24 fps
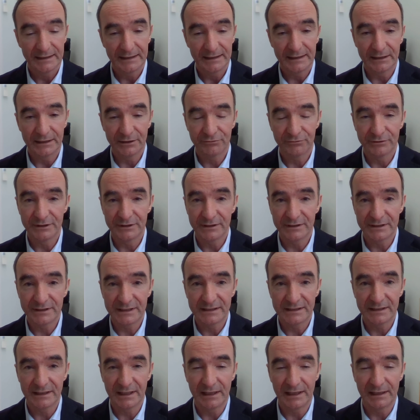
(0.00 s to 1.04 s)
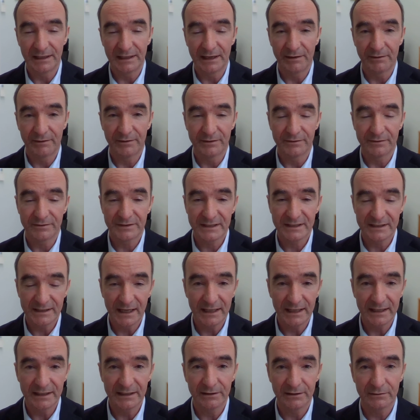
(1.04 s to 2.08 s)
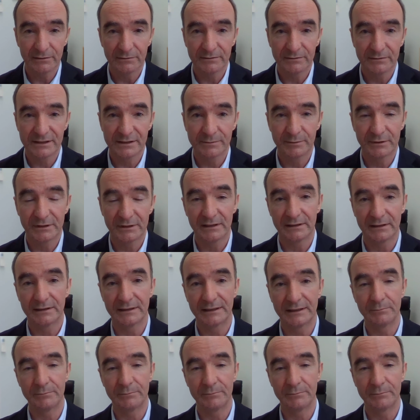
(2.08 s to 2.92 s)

it reduces their length of stay in hospital.